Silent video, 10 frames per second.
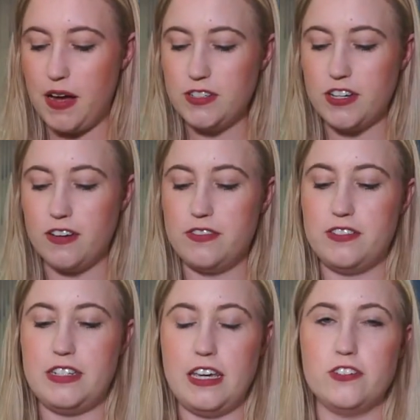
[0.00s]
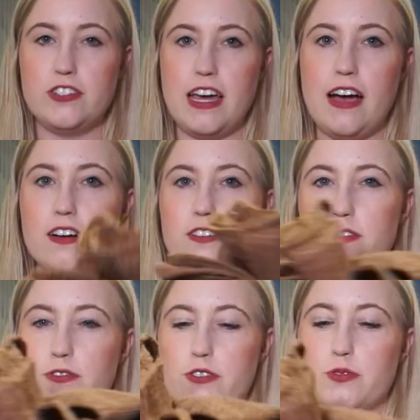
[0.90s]
bunch of dish
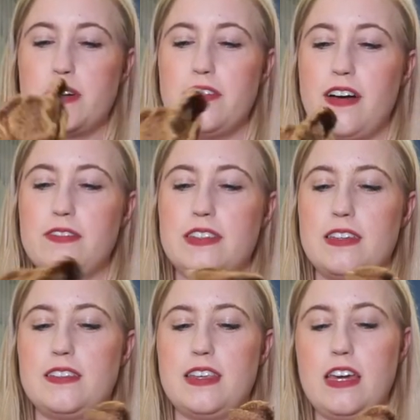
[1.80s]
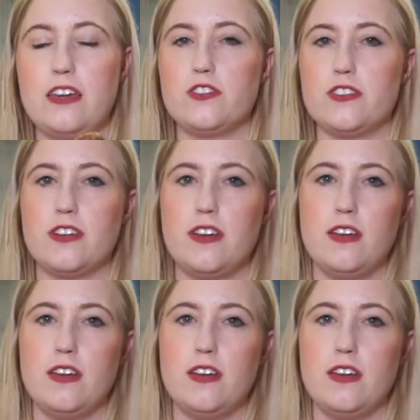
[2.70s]
towels for 25 cents each.